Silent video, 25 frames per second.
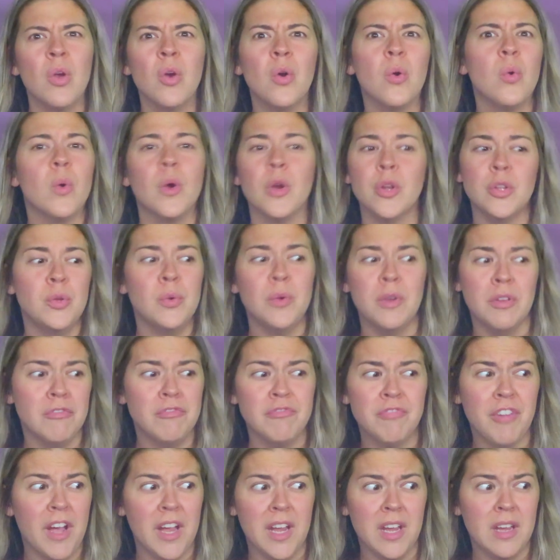or you can
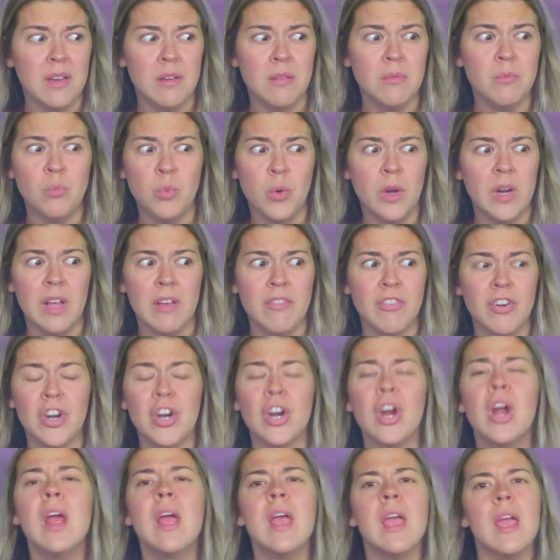fight,
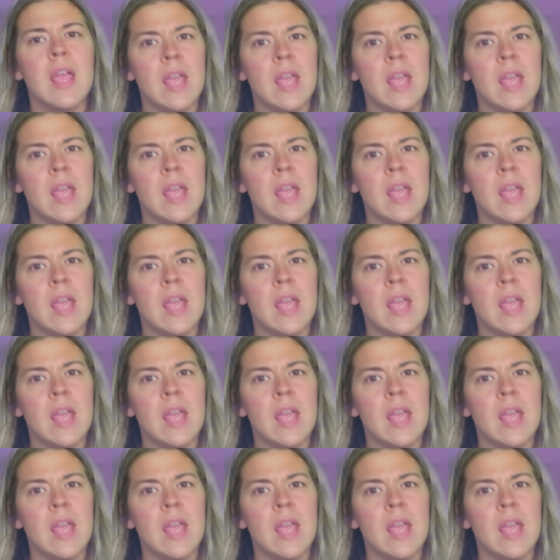whatever.